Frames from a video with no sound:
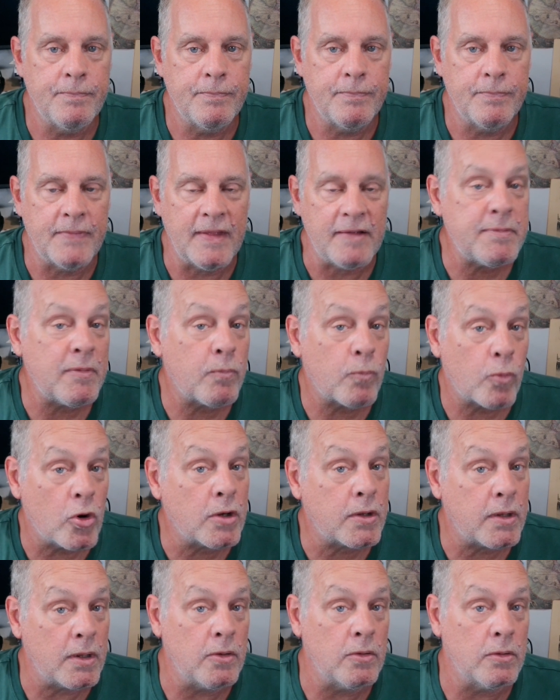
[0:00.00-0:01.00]
They've been
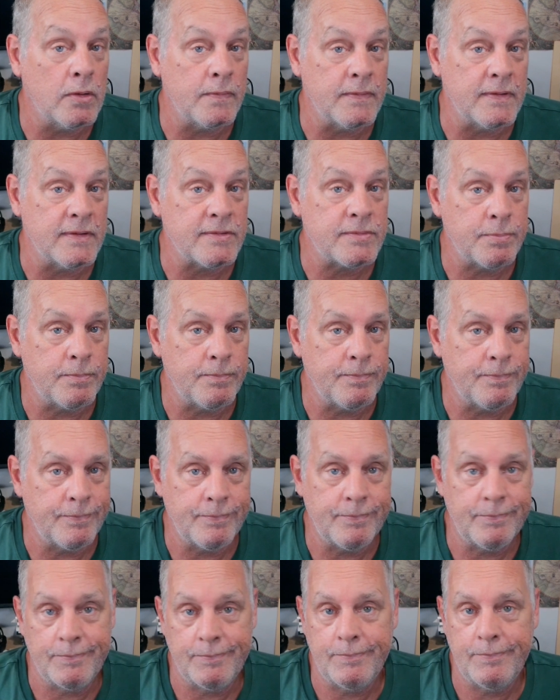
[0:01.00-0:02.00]
working on this
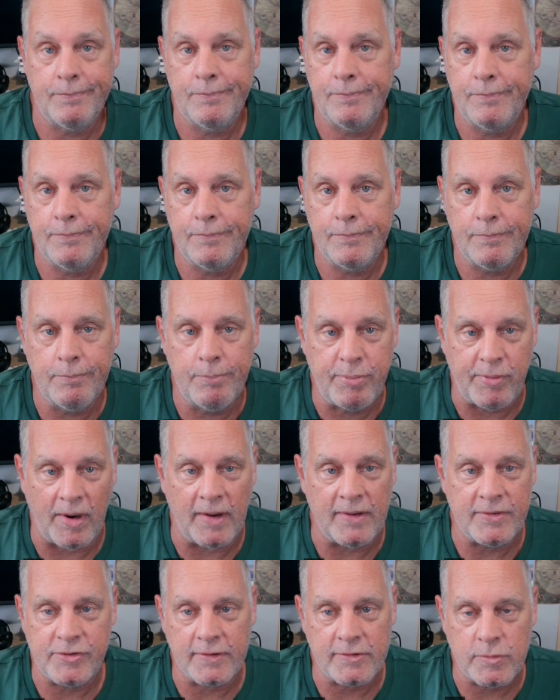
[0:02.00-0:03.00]

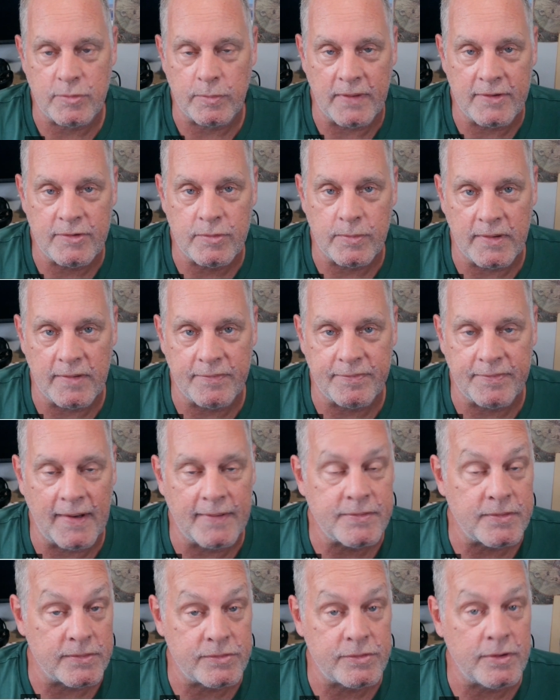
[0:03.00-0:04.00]
Project 2025
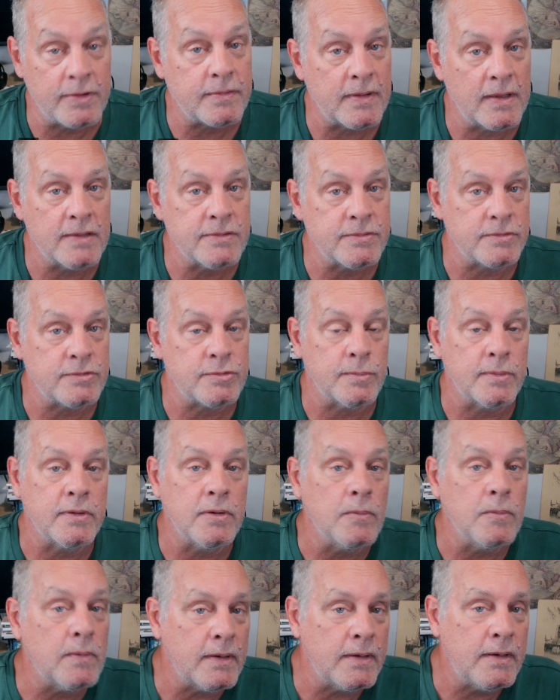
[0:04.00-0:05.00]
since
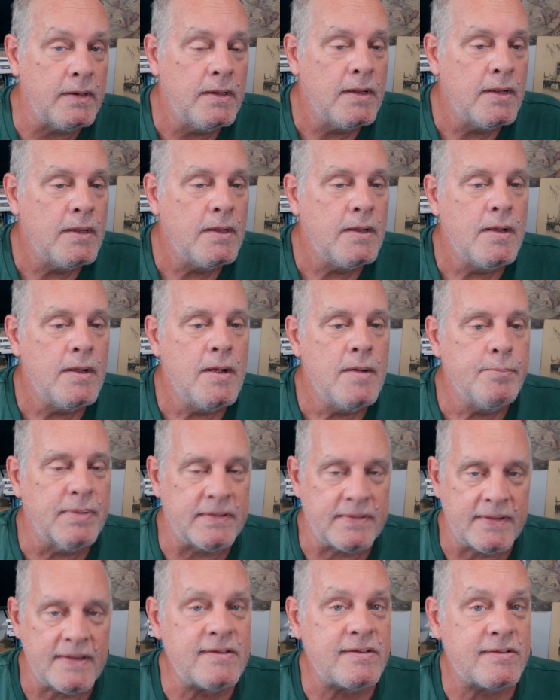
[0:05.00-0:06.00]
2021, but
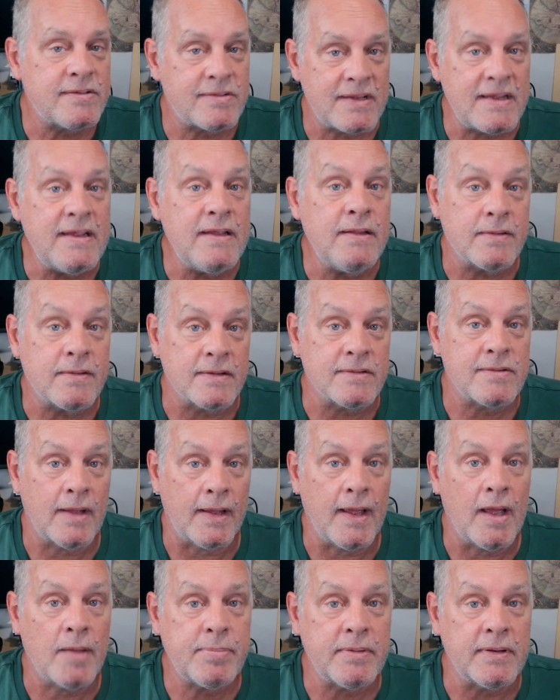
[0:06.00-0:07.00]
they see this
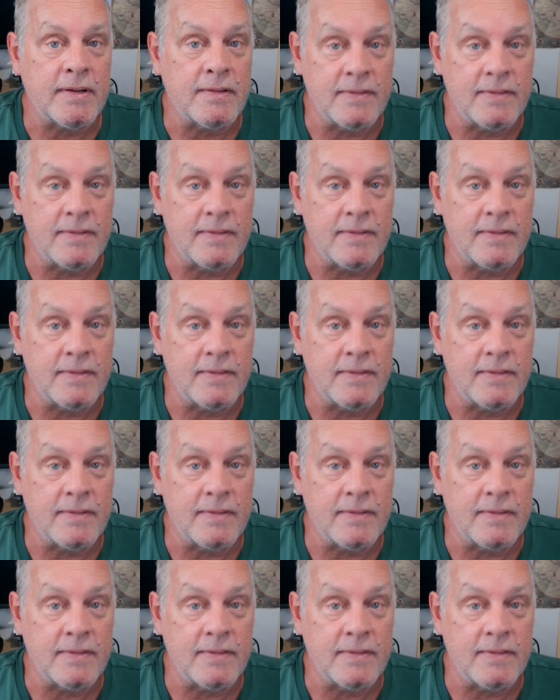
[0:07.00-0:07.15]
happening.